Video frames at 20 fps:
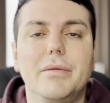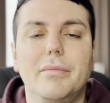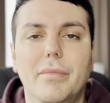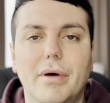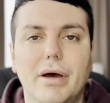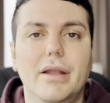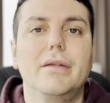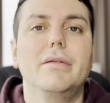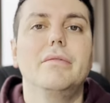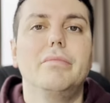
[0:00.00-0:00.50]

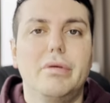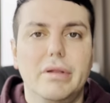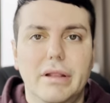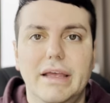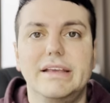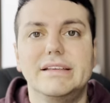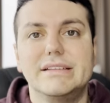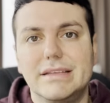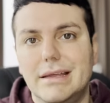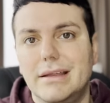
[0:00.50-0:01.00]
bun
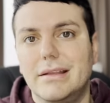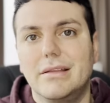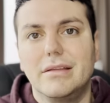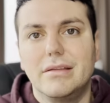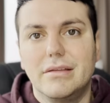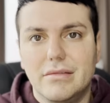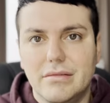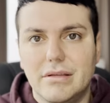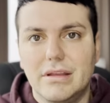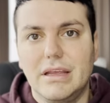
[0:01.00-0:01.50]
place
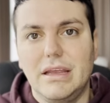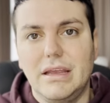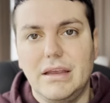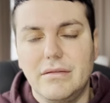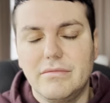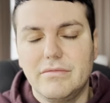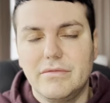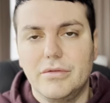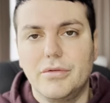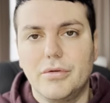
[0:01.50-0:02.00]
in the
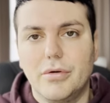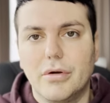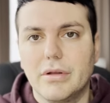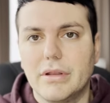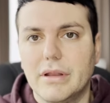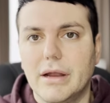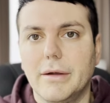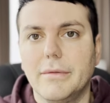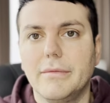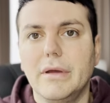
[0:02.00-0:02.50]
food
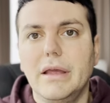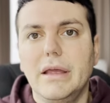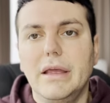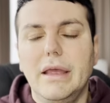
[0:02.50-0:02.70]
court there.